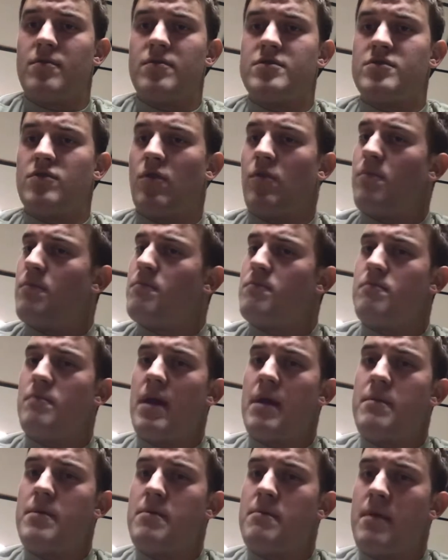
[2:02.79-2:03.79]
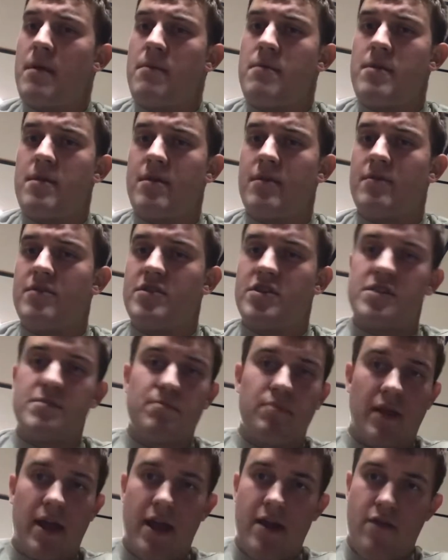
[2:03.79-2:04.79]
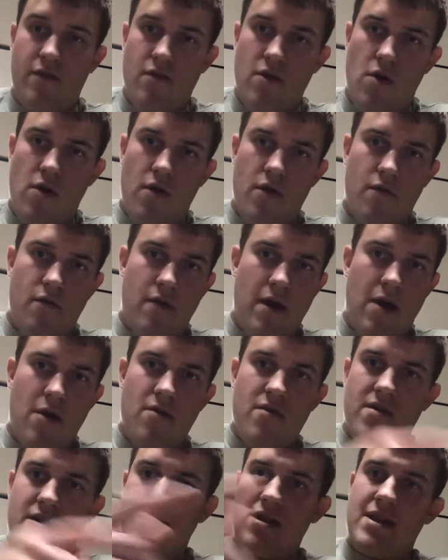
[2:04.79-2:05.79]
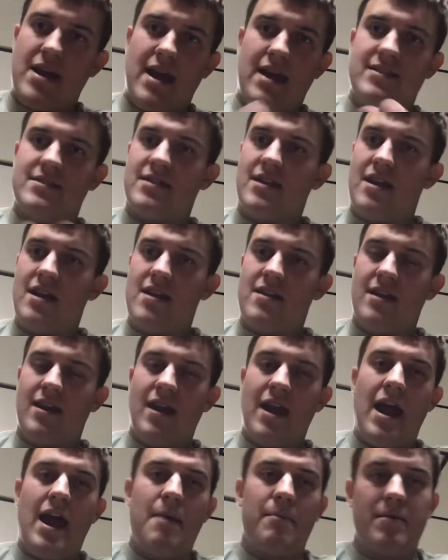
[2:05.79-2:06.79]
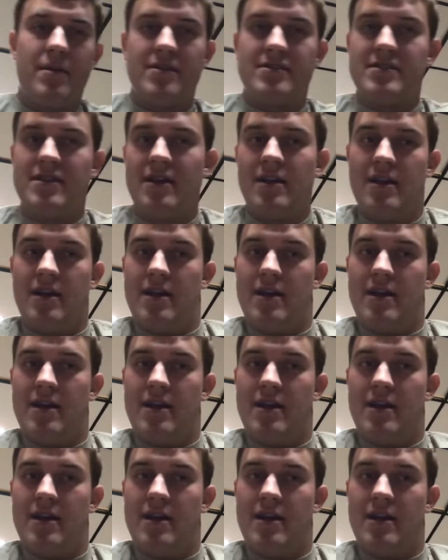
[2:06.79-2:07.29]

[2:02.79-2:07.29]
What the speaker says: So maybe just plan your route around in case anything happens.